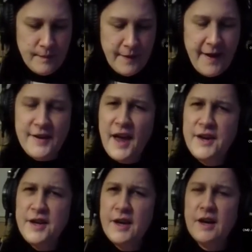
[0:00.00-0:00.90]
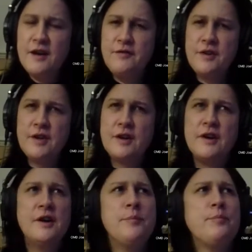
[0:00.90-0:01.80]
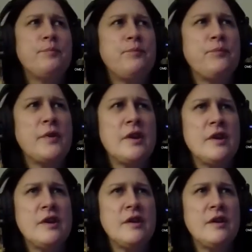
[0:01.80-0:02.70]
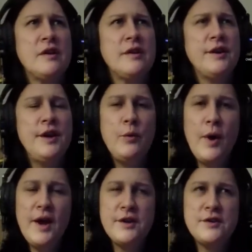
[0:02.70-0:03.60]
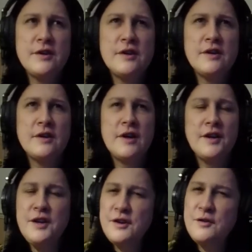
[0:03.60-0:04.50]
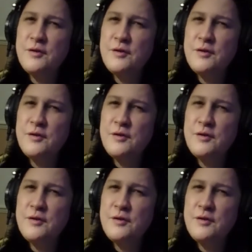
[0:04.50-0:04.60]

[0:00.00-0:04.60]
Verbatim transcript: and, and yeah, I think um, in a way, I don't know.